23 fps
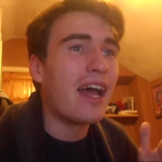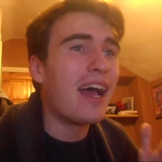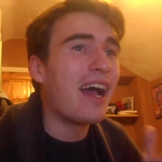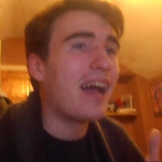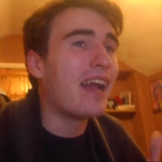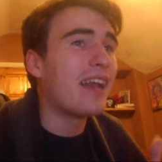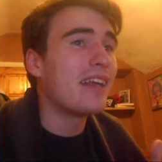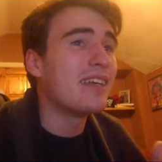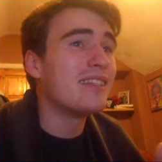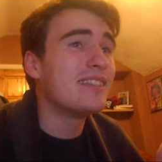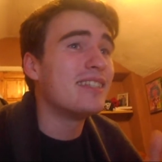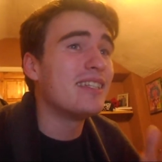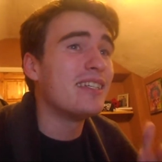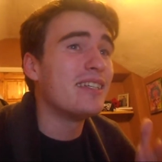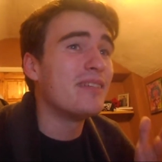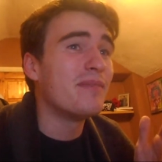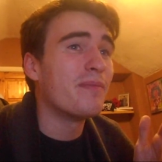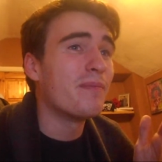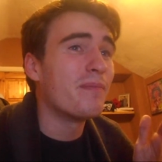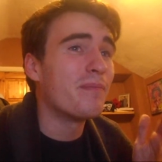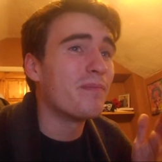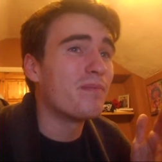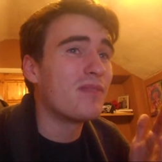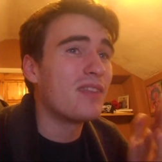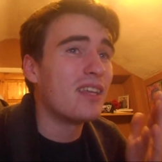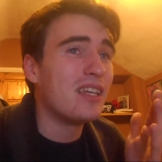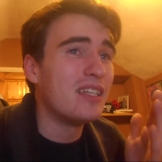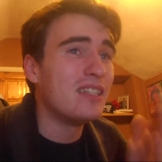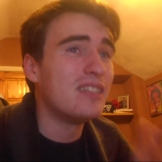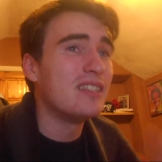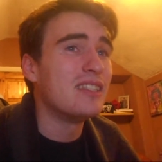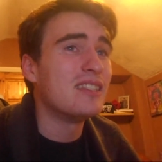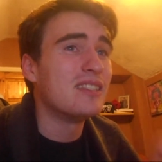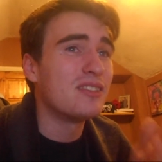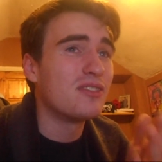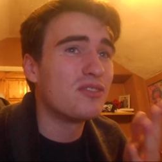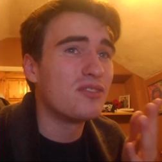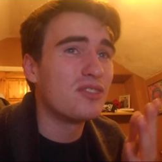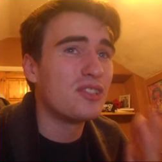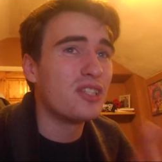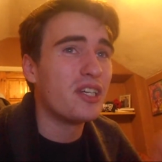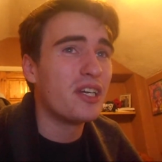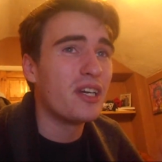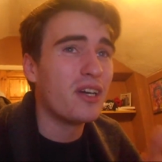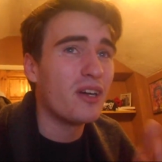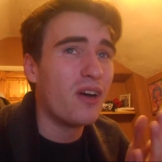And I see, this is
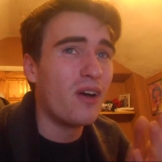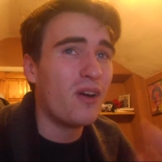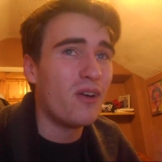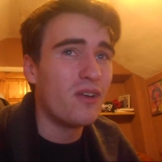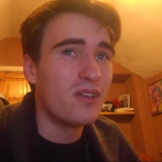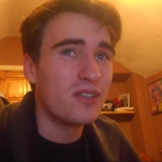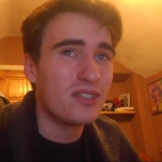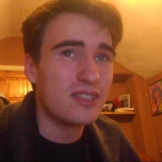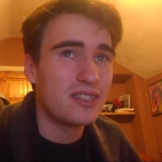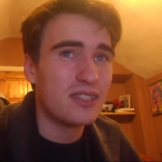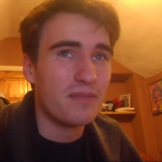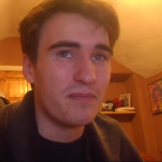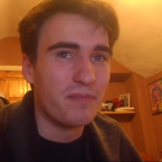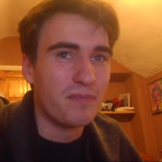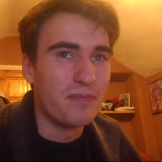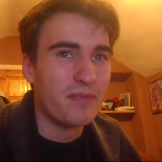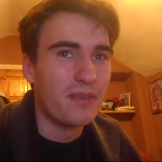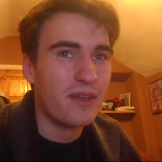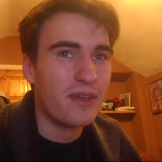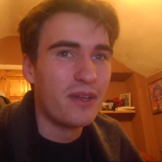sheer awesome.